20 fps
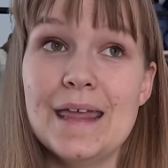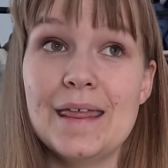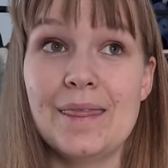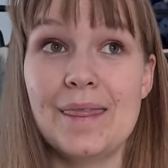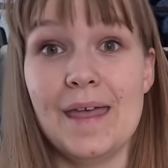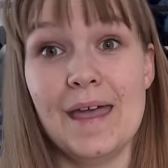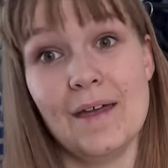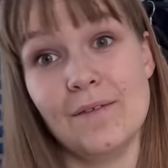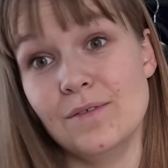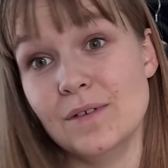
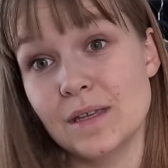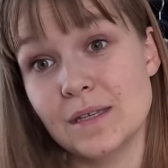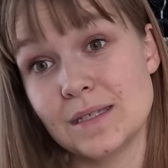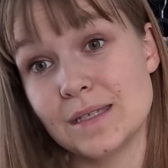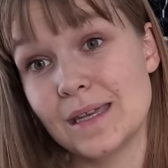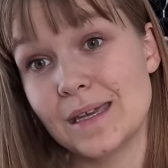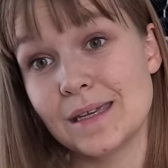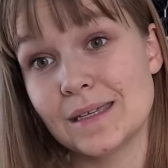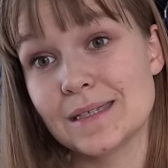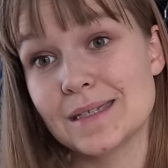the heaviest
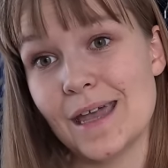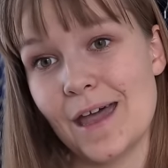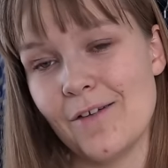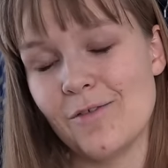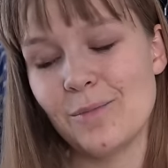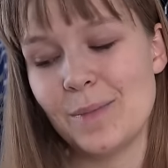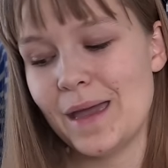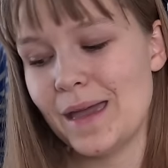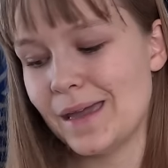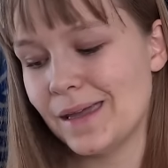things I've
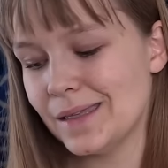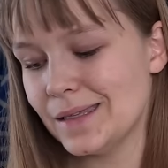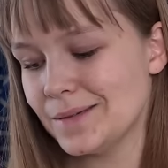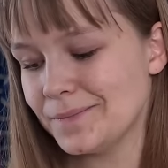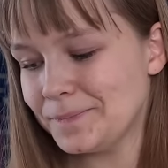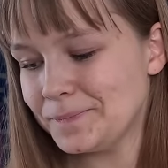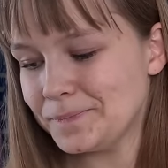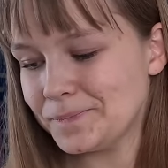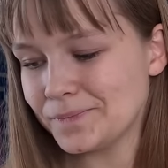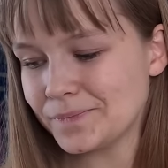made.
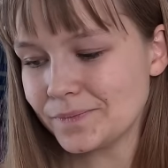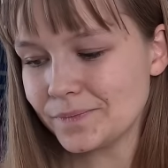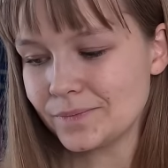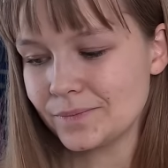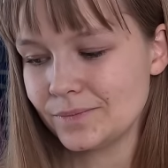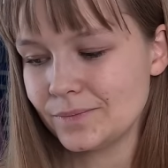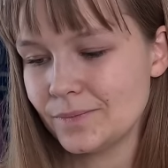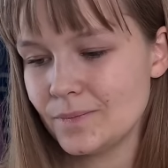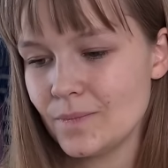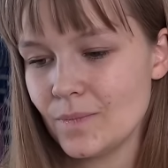
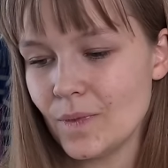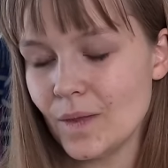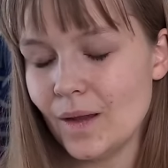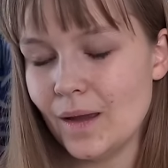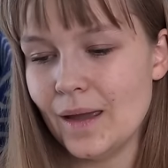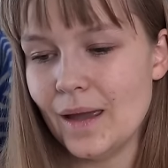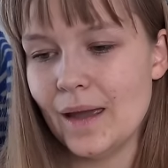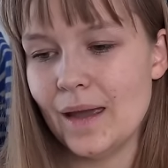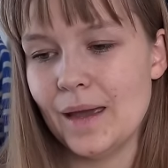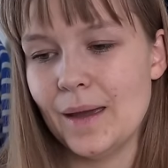
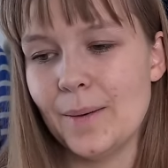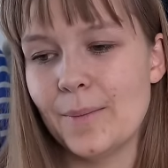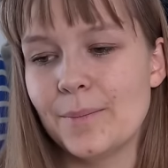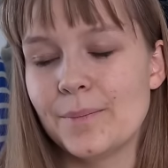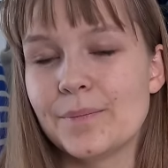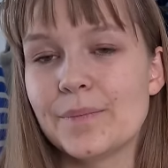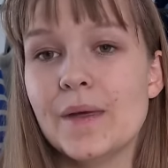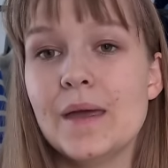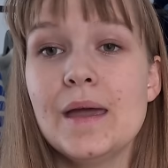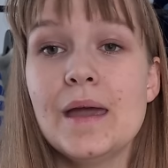
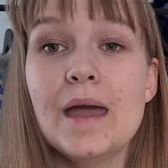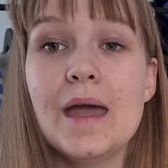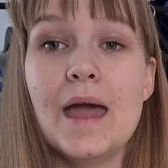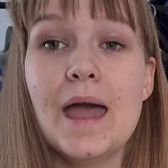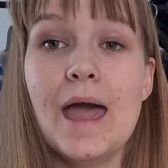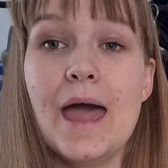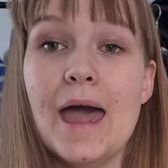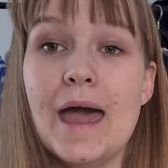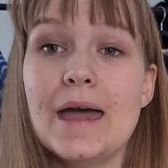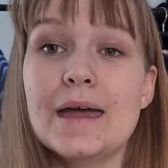And
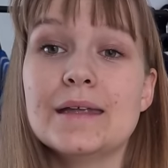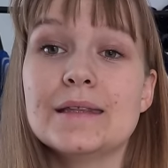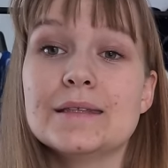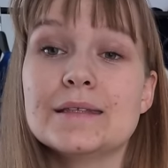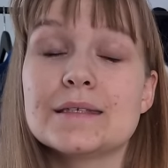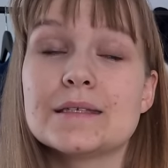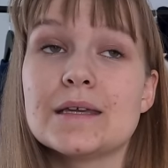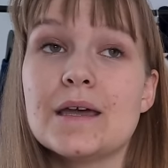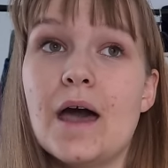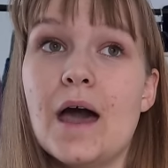
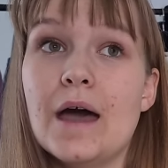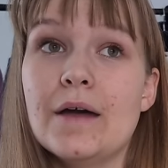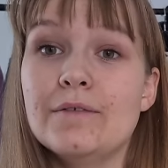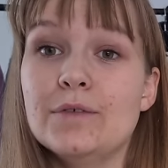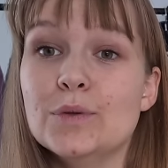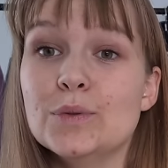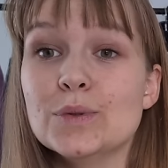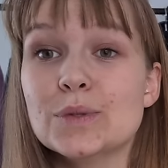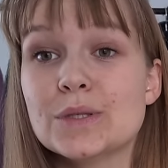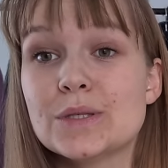
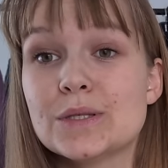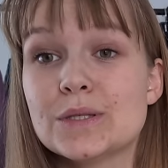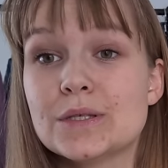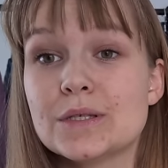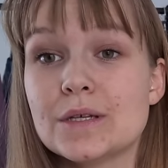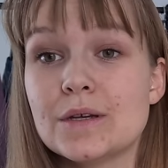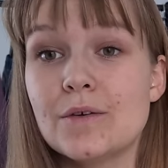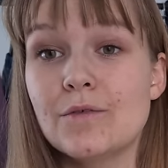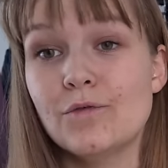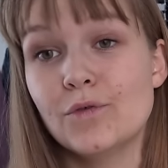I've used
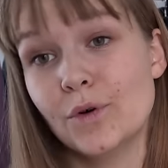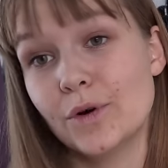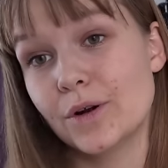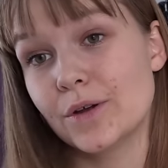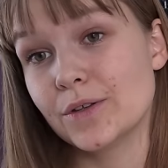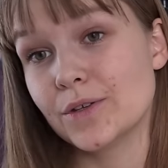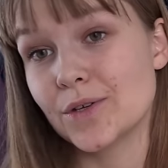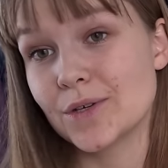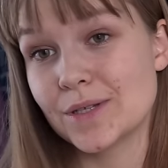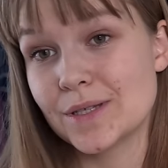
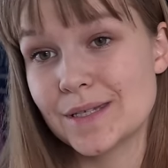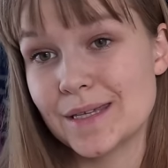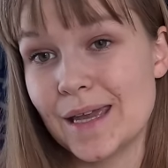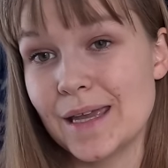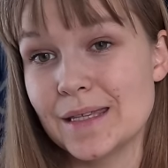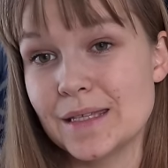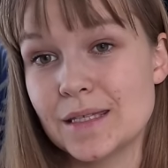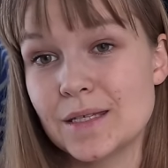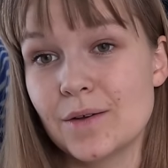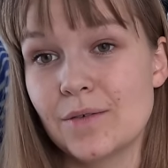400
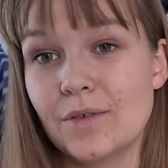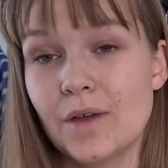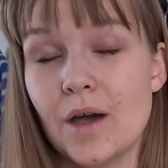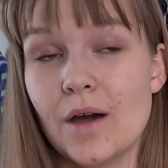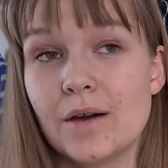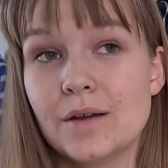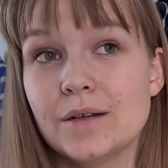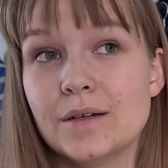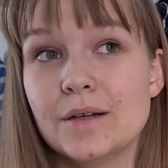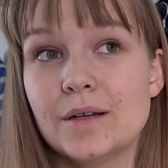skeins of
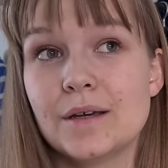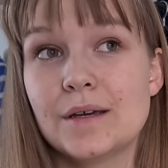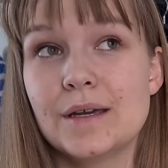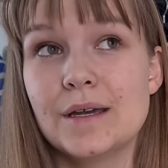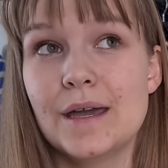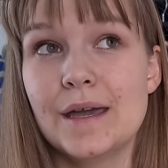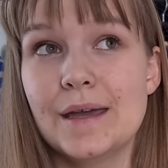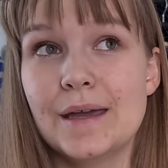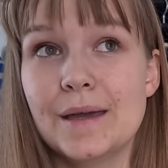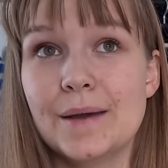yarn.
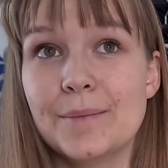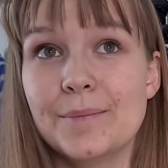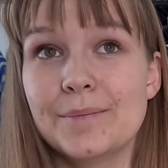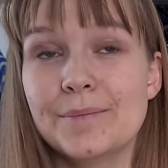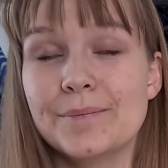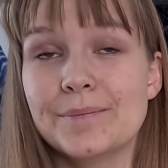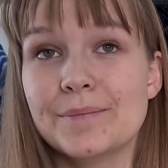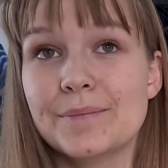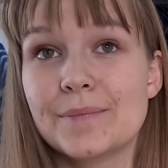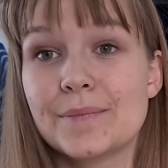
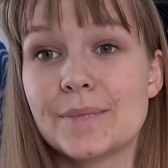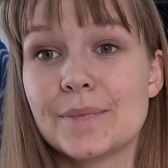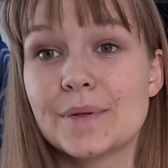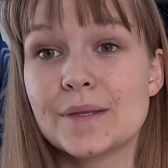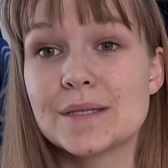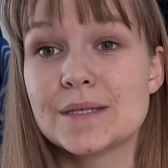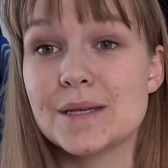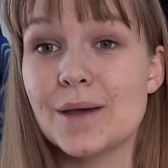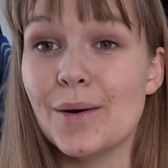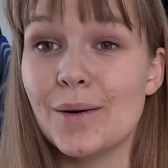
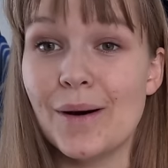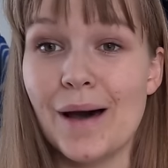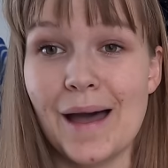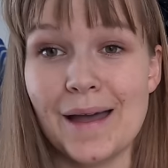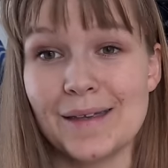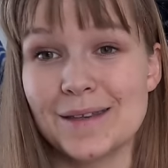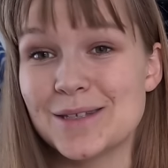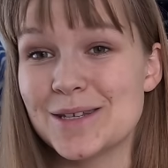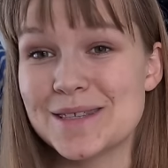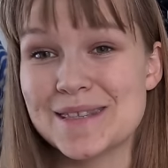So
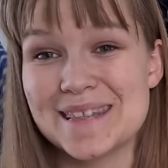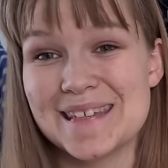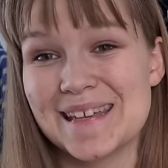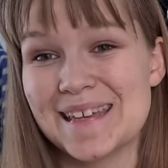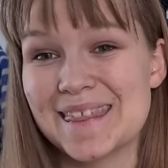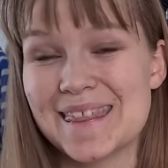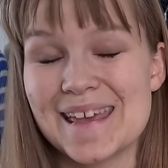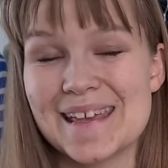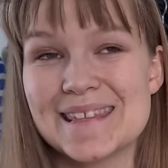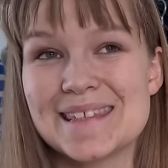I just
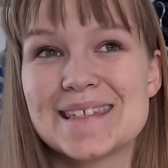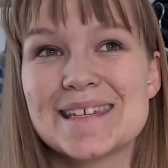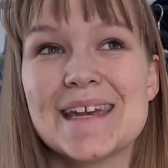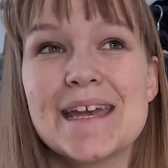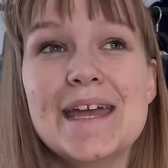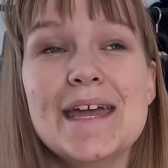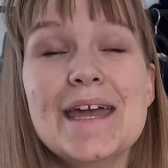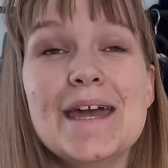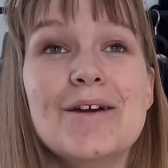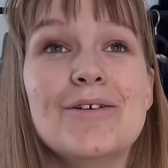think that's
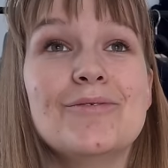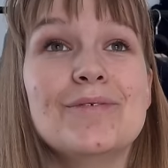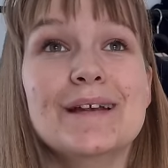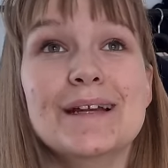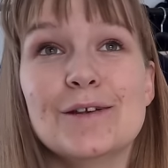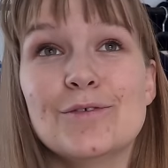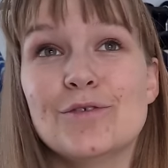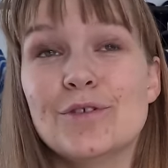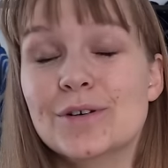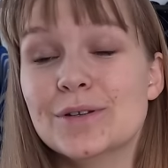
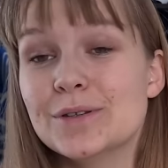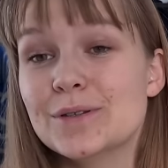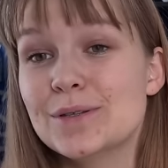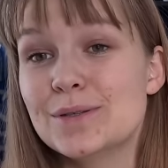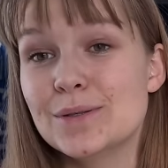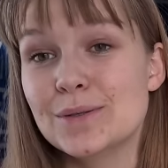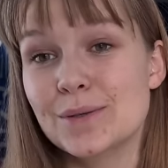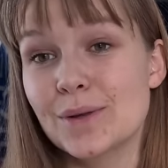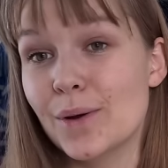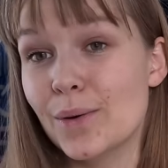really fun
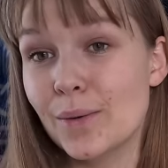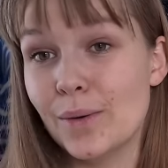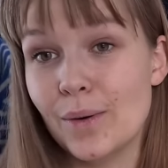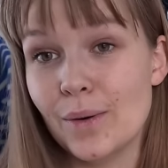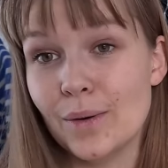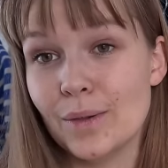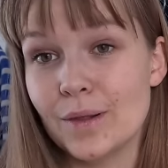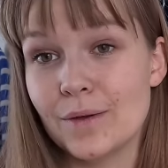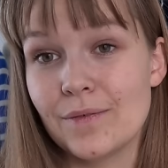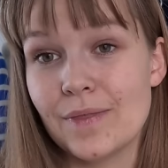to know
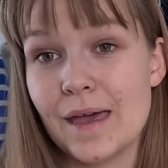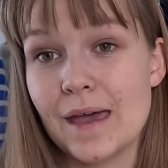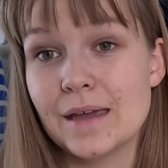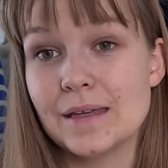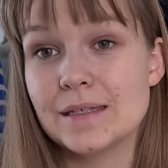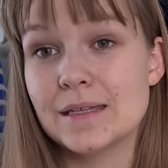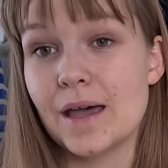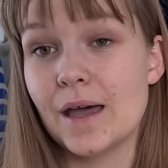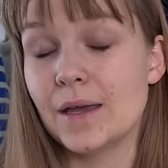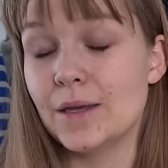all of
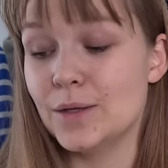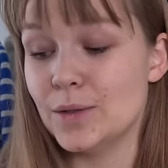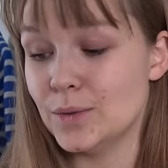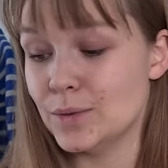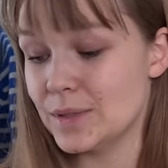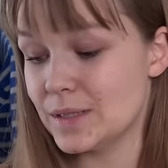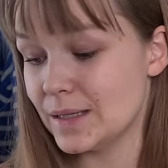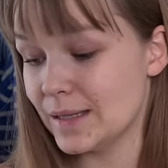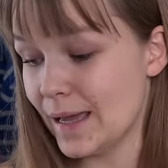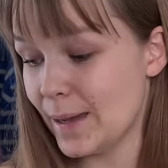that. I
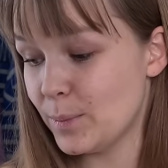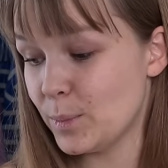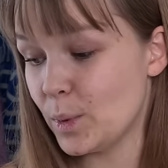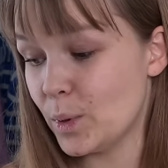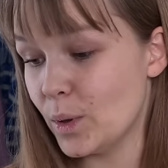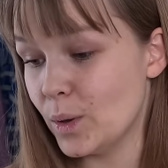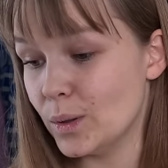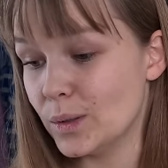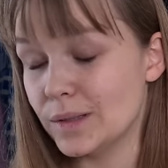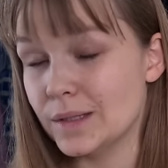use an app
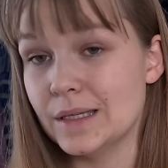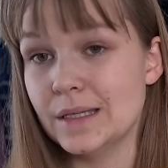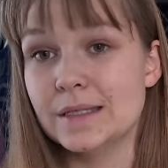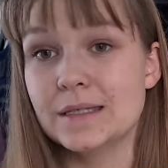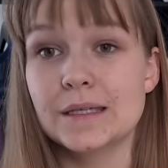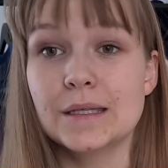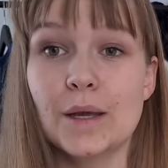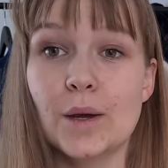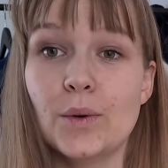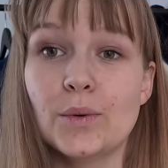called Knit
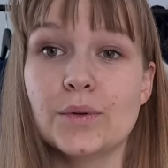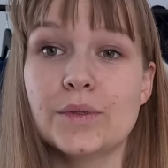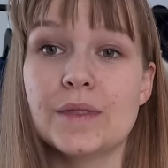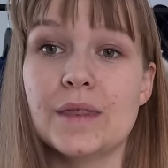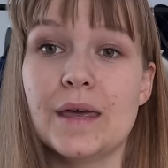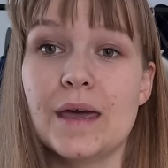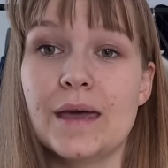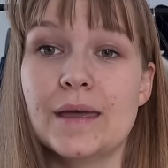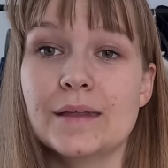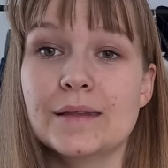a Note,
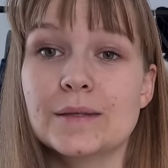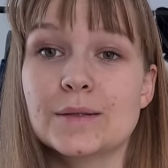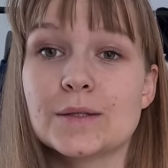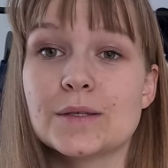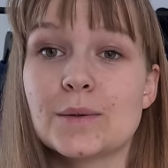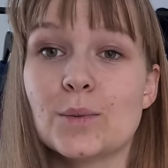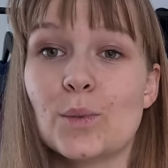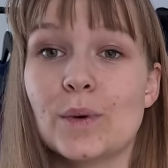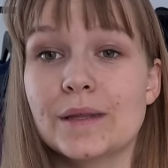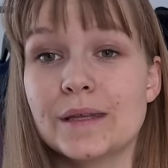
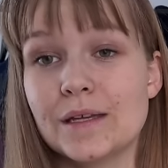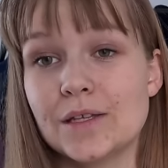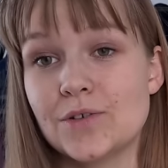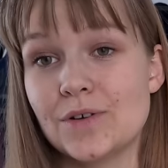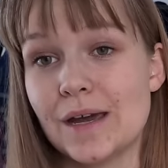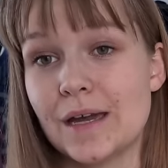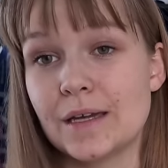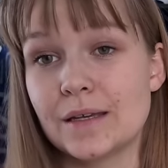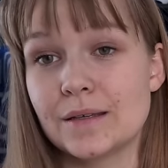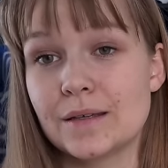and when I
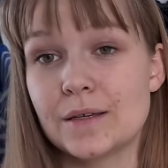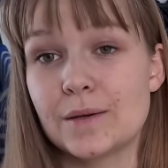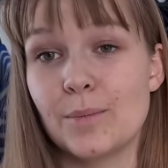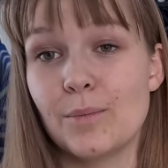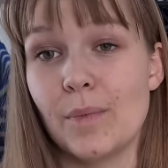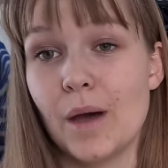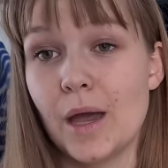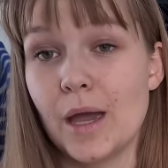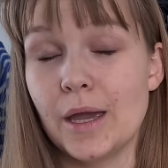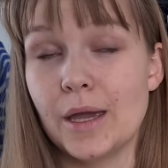track
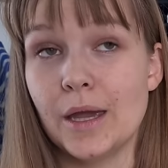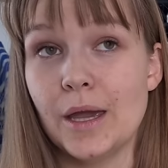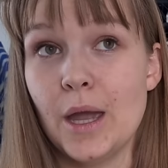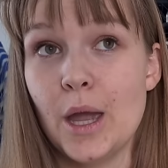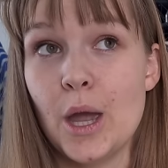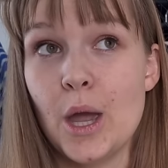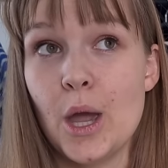my